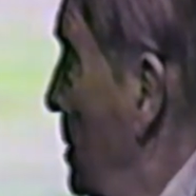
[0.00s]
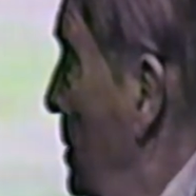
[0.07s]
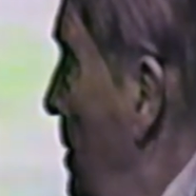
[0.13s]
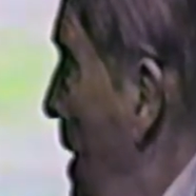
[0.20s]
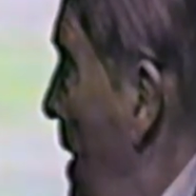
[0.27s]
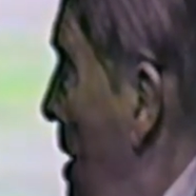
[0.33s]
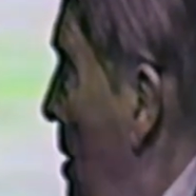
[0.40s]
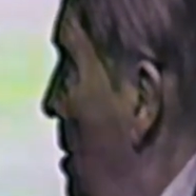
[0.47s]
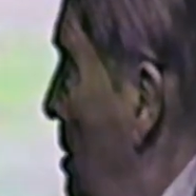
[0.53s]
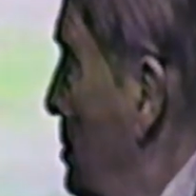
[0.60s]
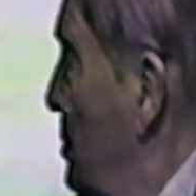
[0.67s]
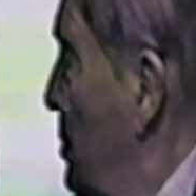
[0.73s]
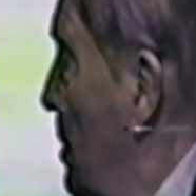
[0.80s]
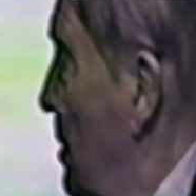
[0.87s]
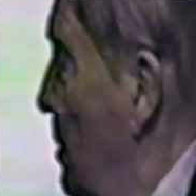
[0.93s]
They
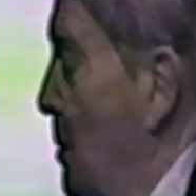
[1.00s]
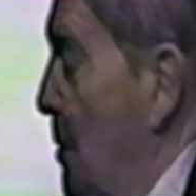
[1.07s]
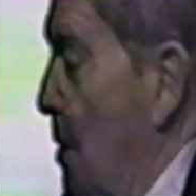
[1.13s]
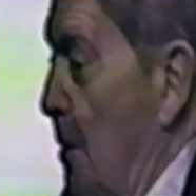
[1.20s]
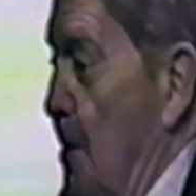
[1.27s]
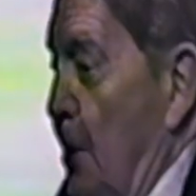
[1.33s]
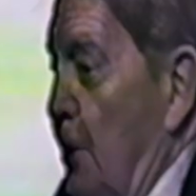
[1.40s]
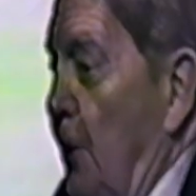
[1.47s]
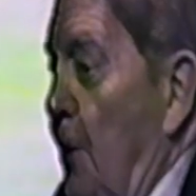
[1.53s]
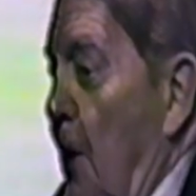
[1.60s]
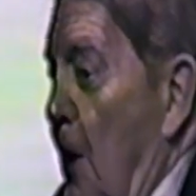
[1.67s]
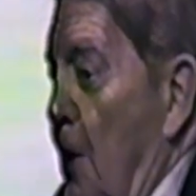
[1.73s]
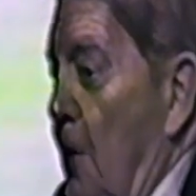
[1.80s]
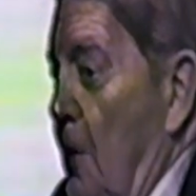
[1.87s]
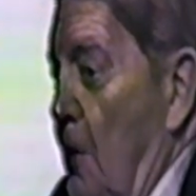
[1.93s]
also were much
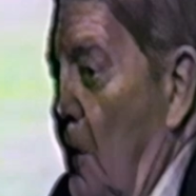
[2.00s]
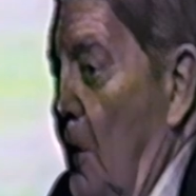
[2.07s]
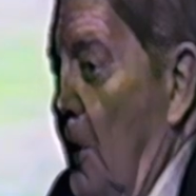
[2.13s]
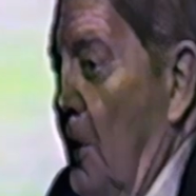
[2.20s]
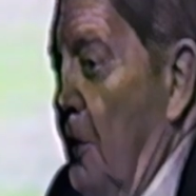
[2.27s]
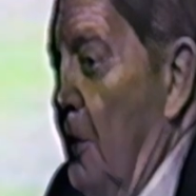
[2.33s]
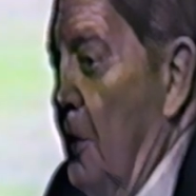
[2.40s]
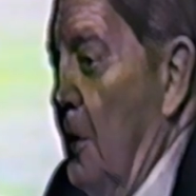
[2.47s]
farther north